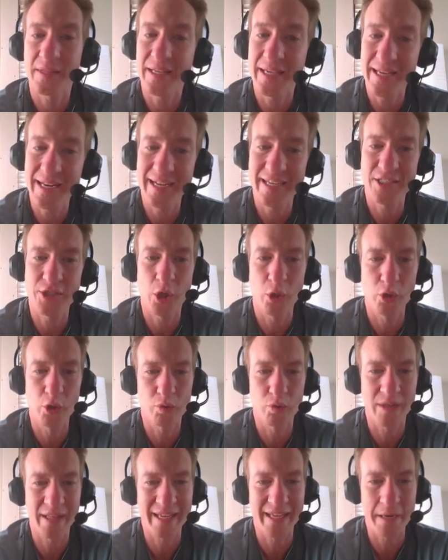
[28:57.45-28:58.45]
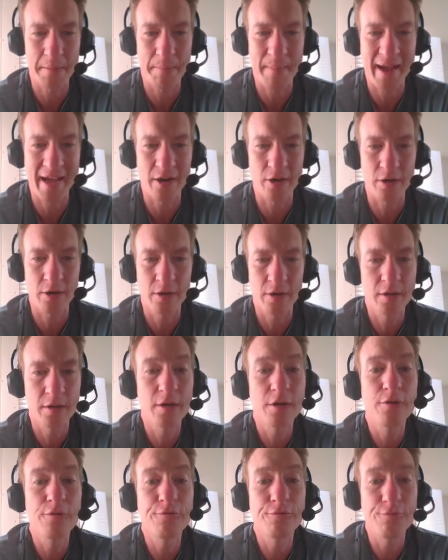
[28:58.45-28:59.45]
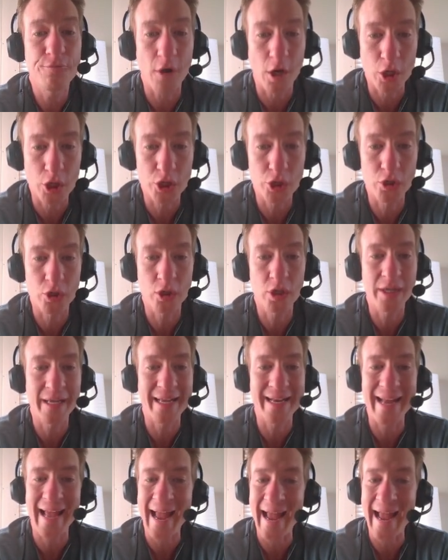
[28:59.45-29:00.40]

in a dose-related manner, functional and